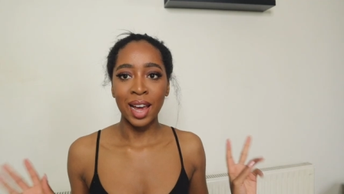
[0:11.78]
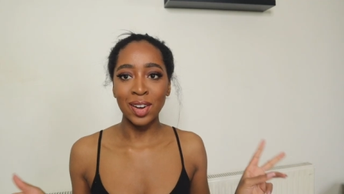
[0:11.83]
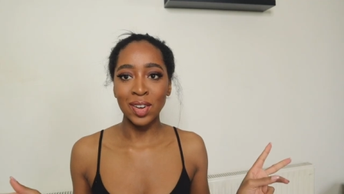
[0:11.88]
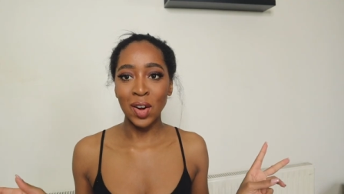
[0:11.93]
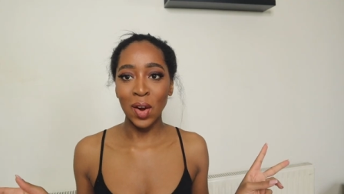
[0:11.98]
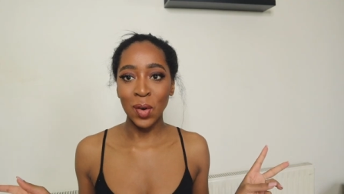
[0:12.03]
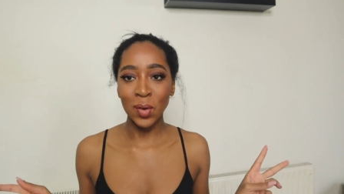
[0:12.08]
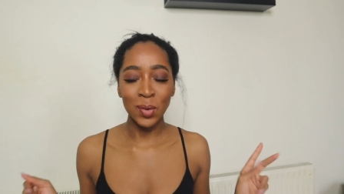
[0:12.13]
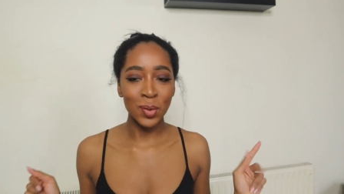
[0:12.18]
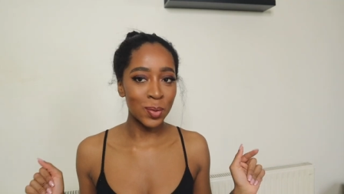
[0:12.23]

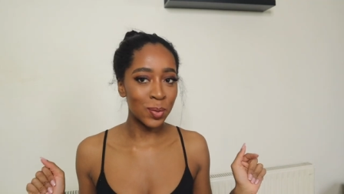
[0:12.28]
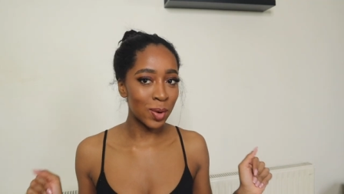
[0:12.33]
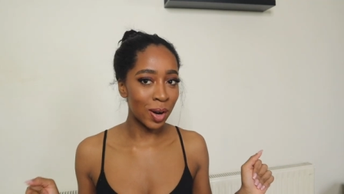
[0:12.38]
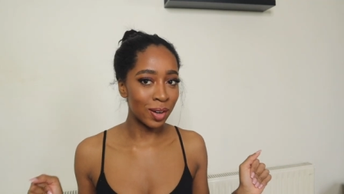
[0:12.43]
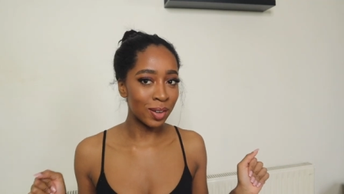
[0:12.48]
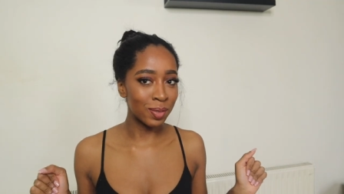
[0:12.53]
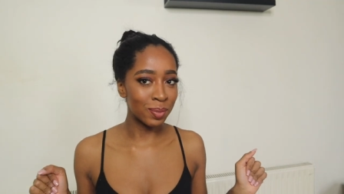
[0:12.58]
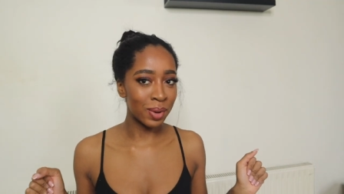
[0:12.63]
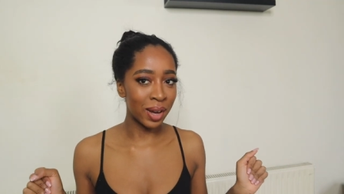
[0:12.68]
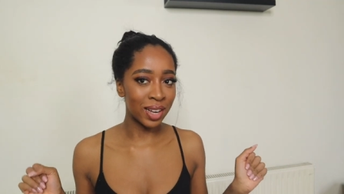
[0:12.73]
Hello and
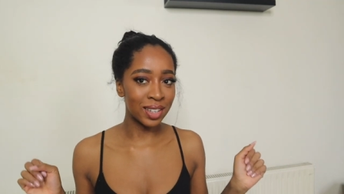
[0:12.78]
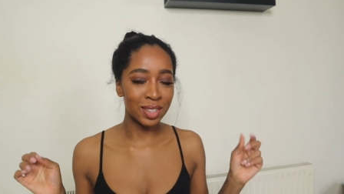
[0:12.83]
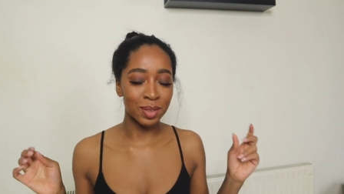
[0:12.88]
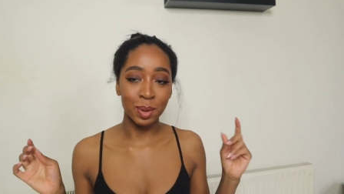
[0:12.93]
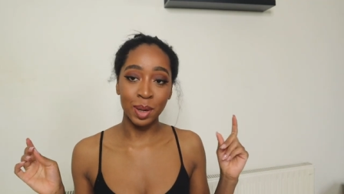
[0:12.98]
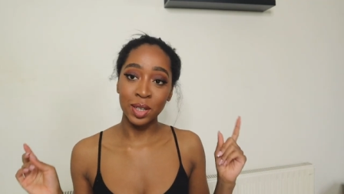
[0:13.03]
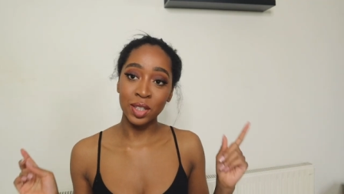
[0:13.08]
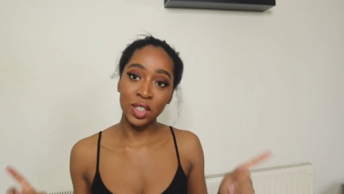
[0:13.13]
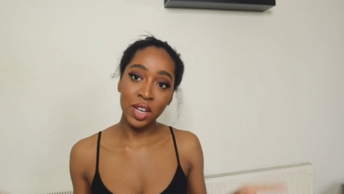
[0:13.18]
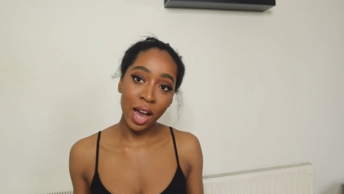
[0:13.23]
welcome back to
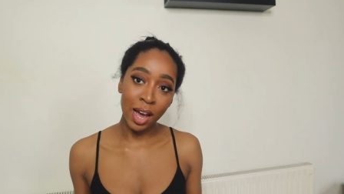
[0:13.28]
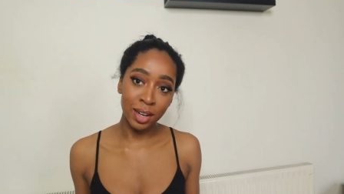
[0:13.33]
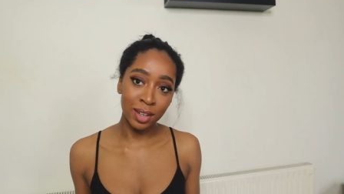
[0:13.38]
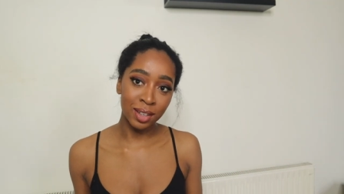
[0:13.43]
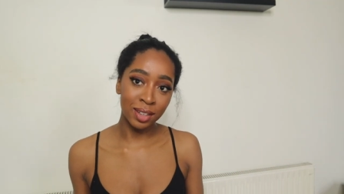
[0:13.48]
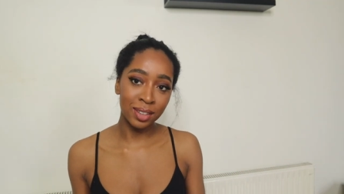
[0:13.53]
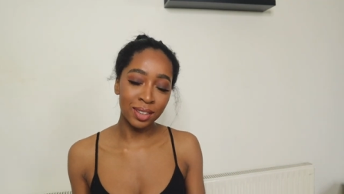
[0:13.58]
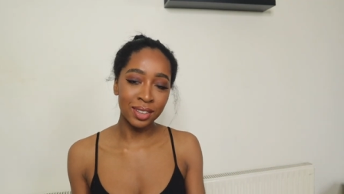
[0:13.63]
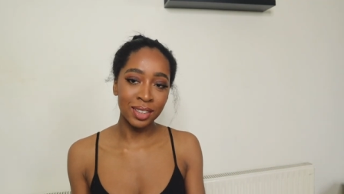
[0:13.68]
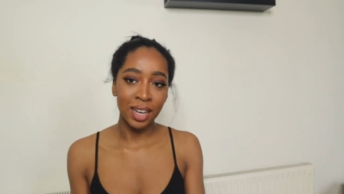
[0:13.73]
my
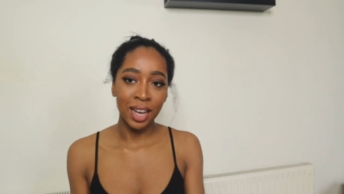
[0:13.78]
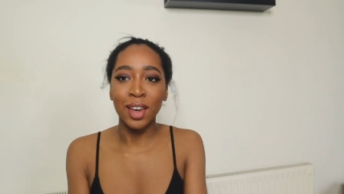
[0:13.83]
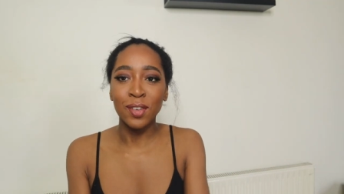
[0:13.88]
channel.